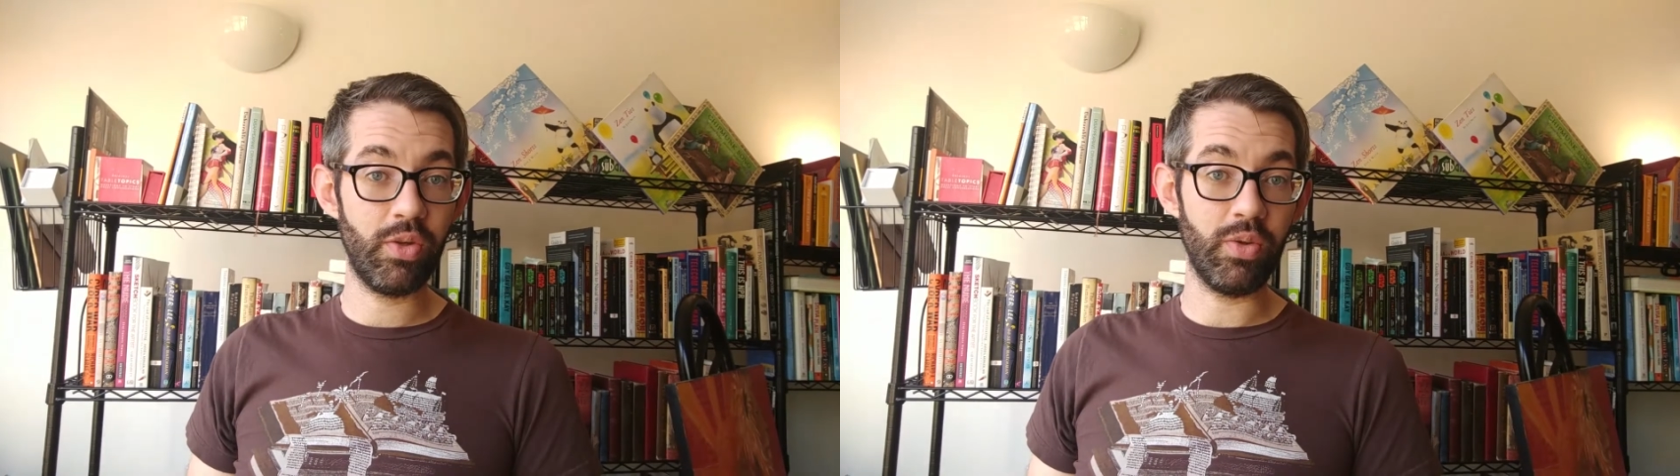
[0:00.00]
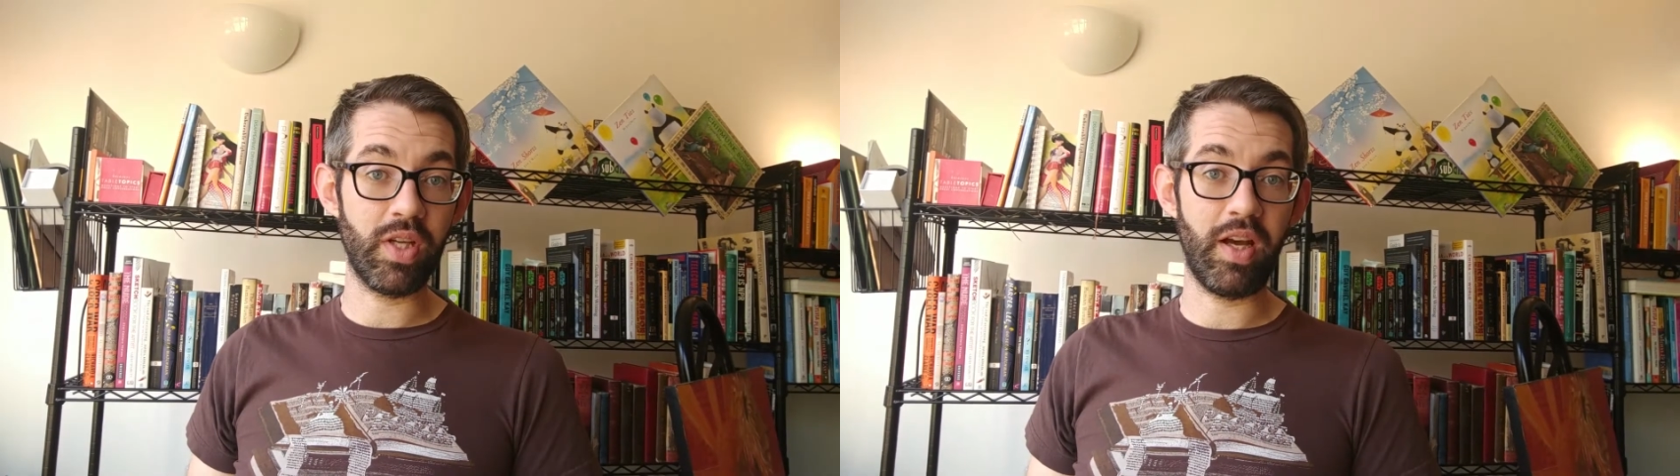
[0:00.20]

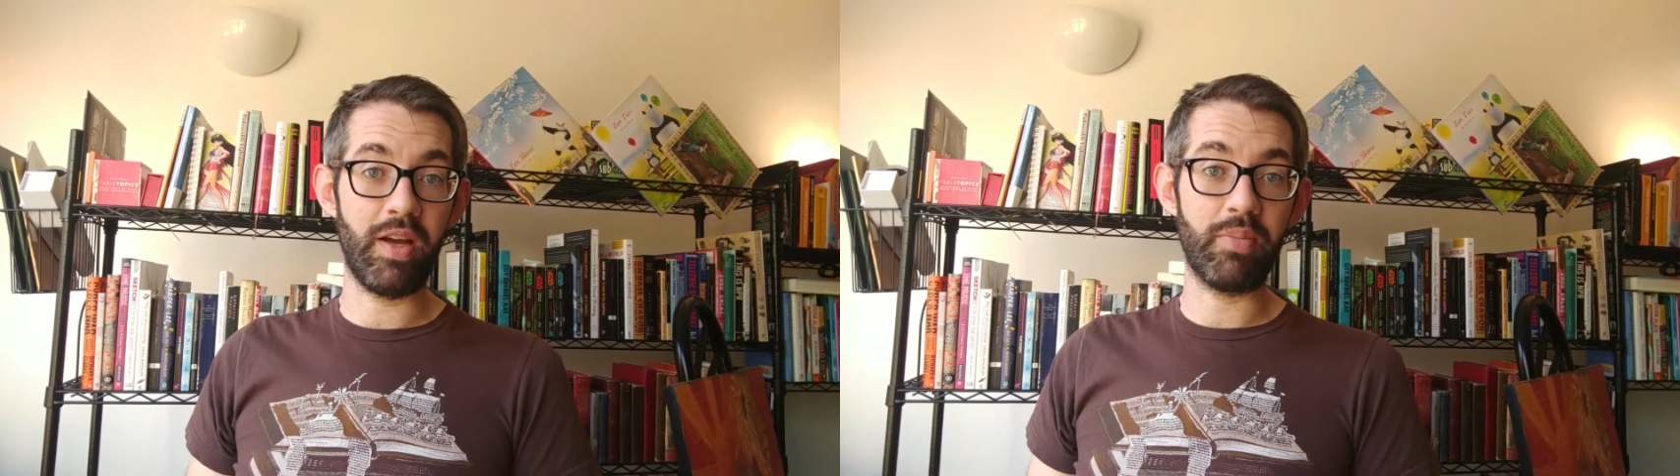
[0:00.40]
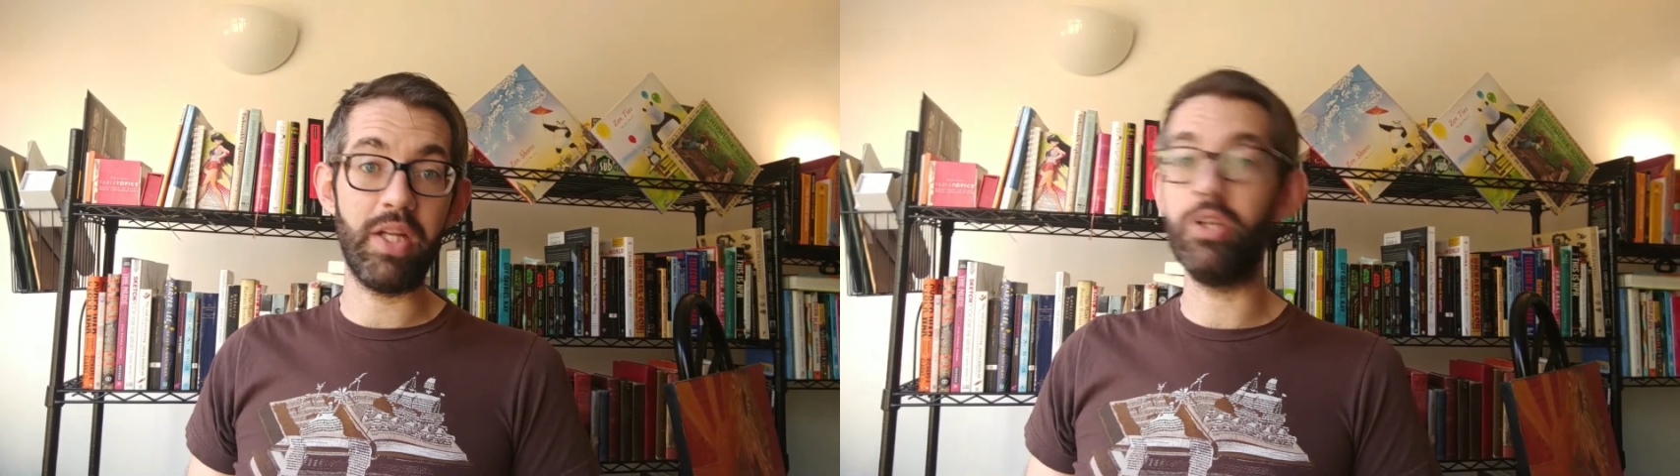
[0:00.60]
who
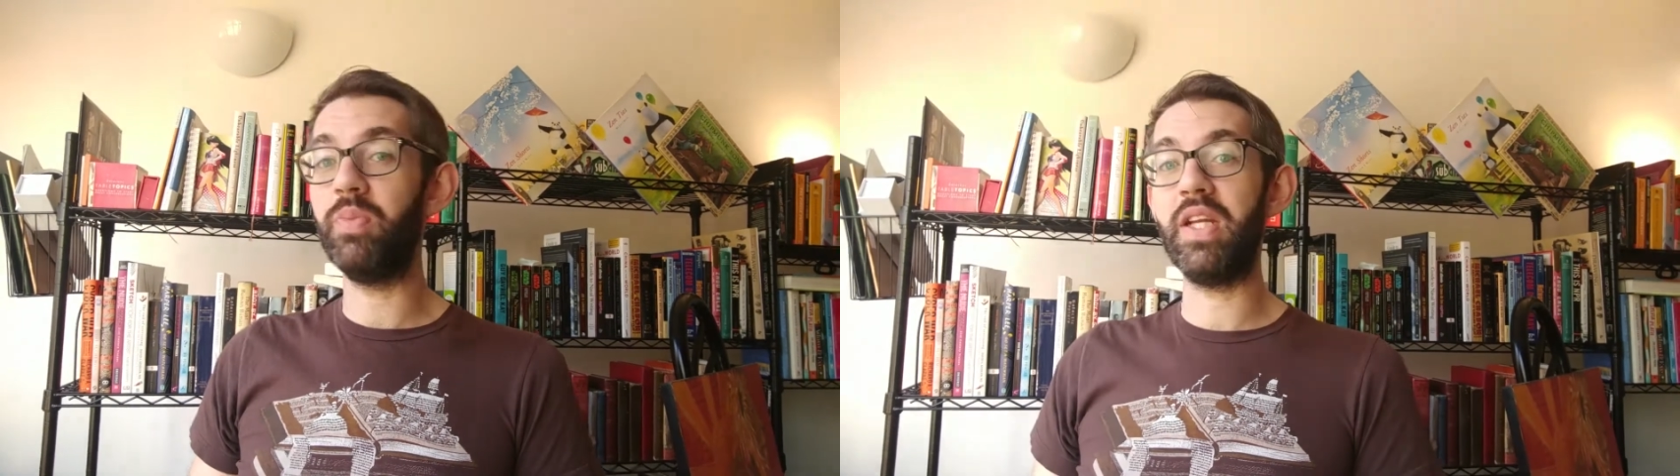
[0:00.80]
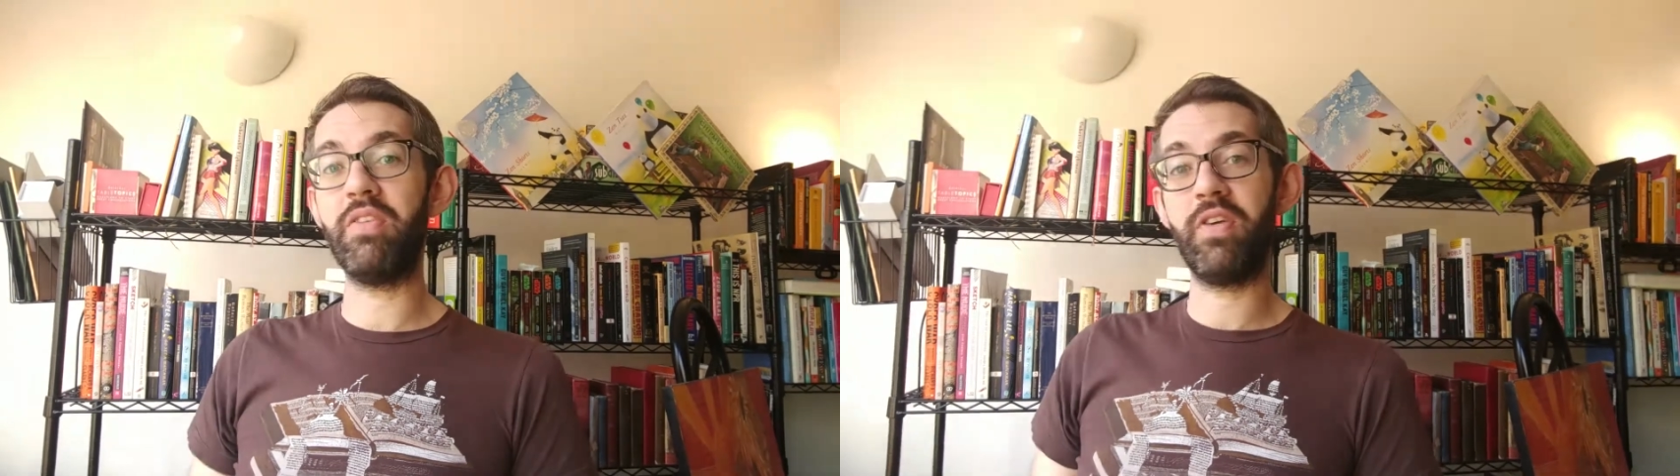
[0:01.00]
taught my New
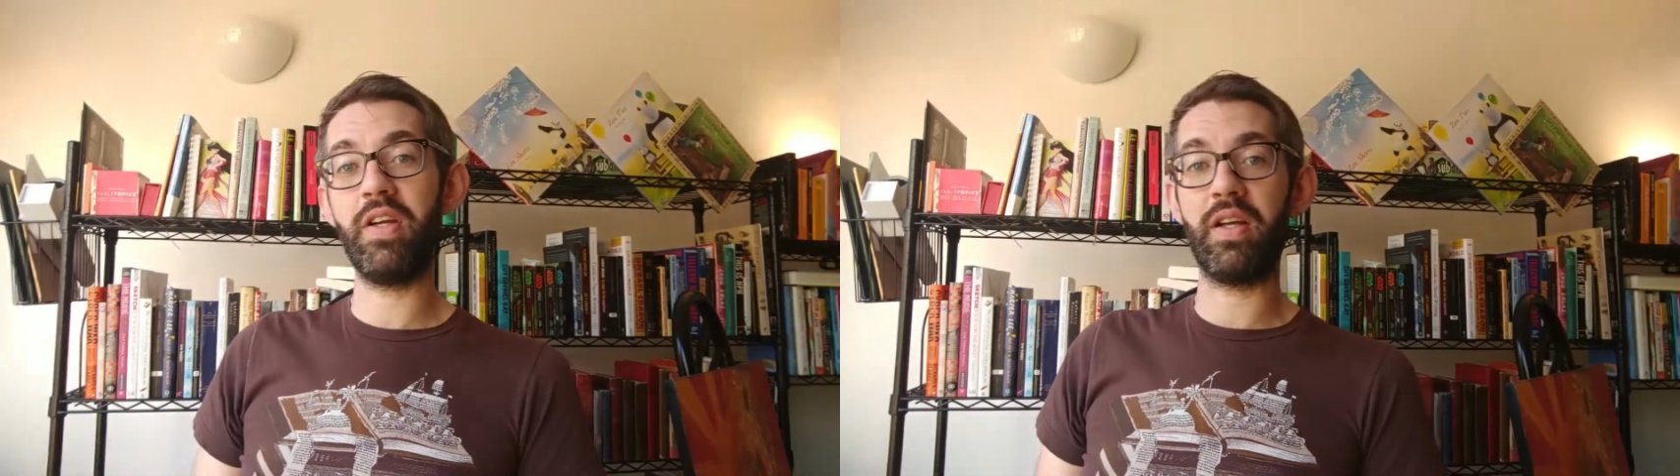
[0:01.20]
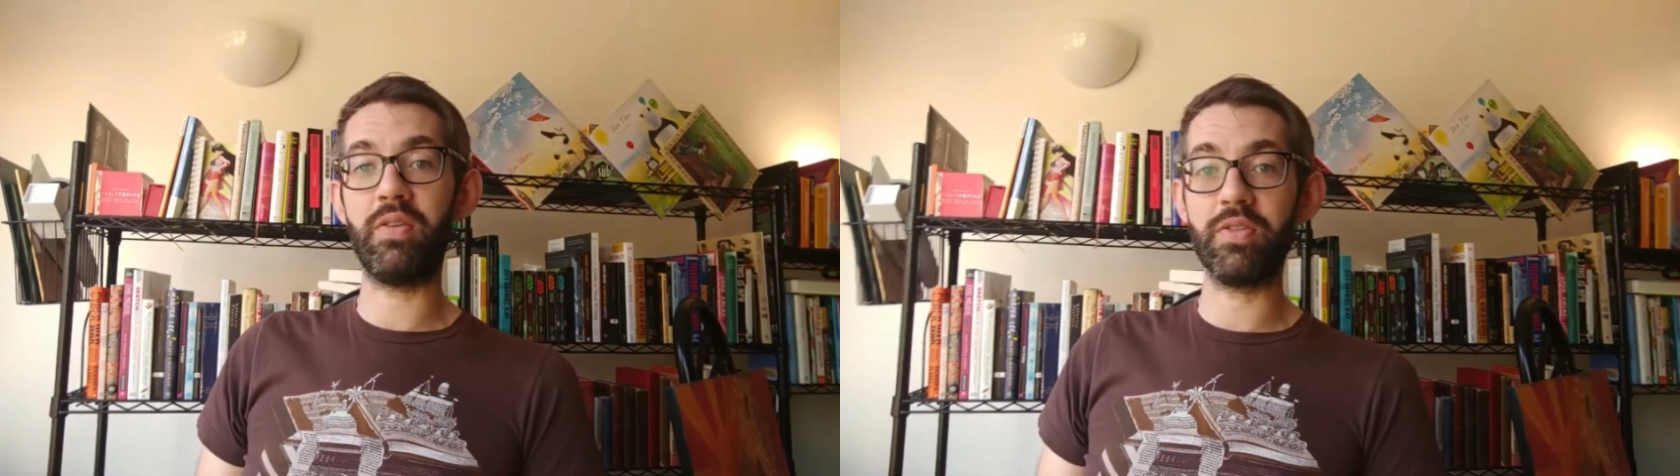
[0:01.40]
Media for
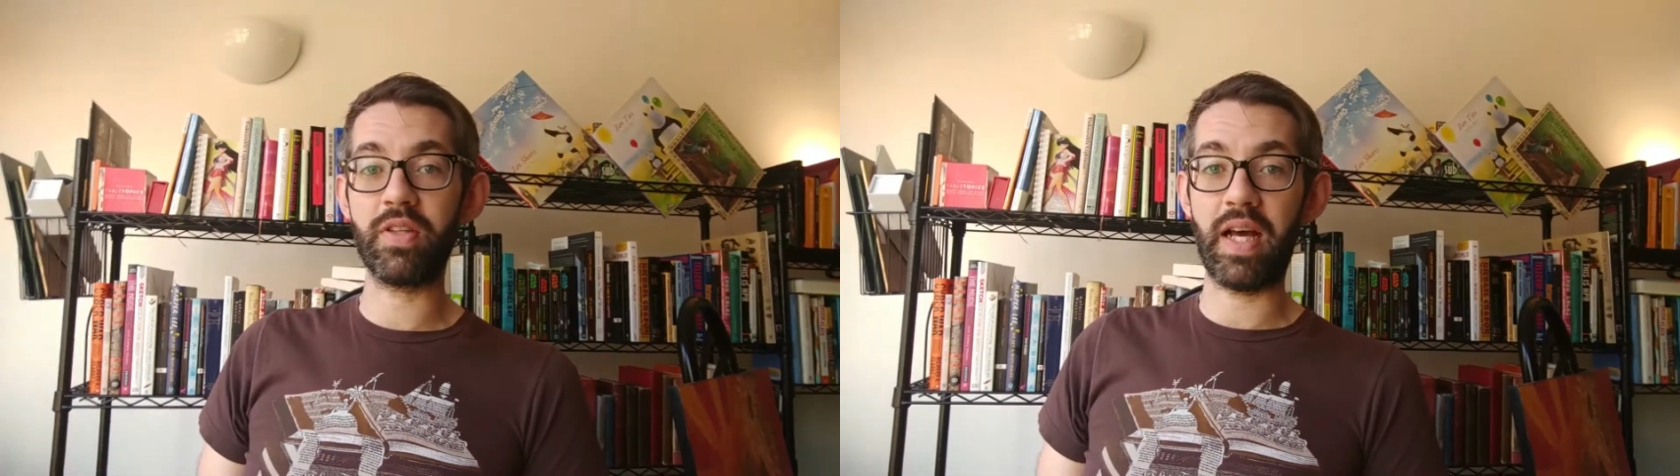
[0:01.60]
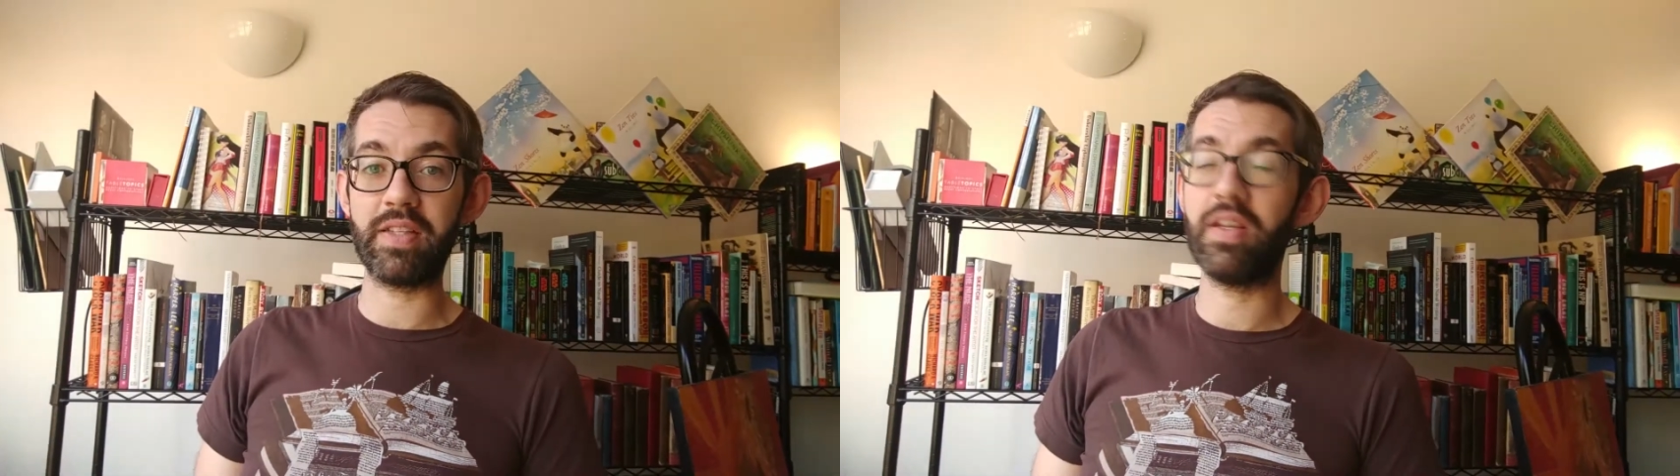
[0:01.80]
Young Adults
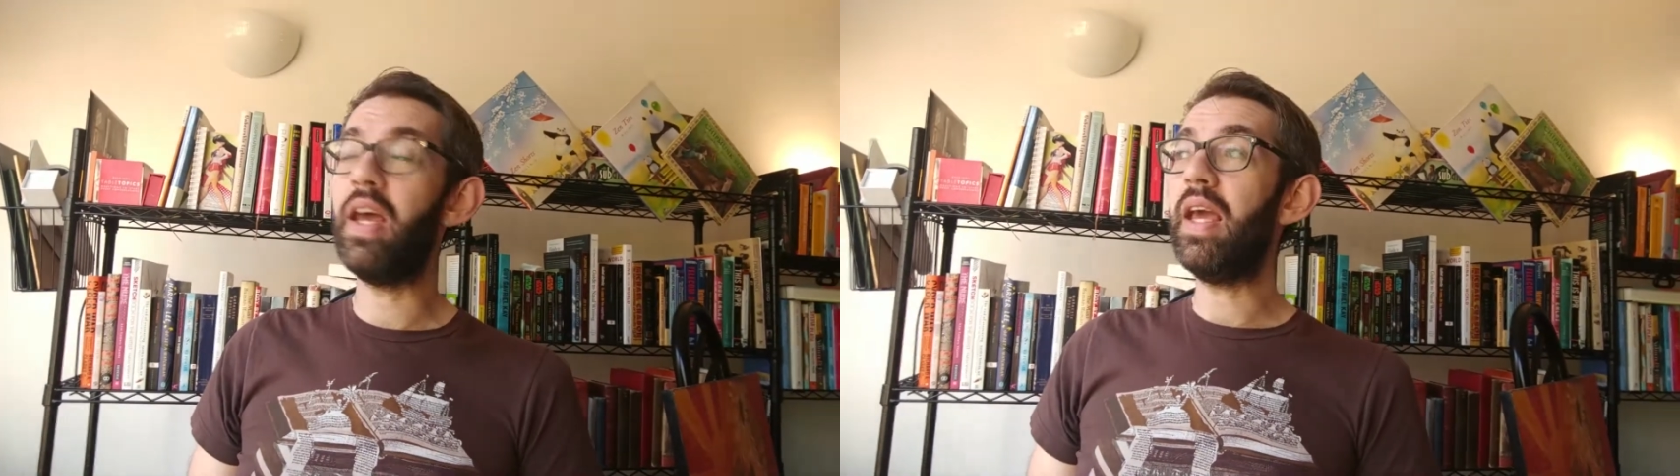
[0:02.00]
class.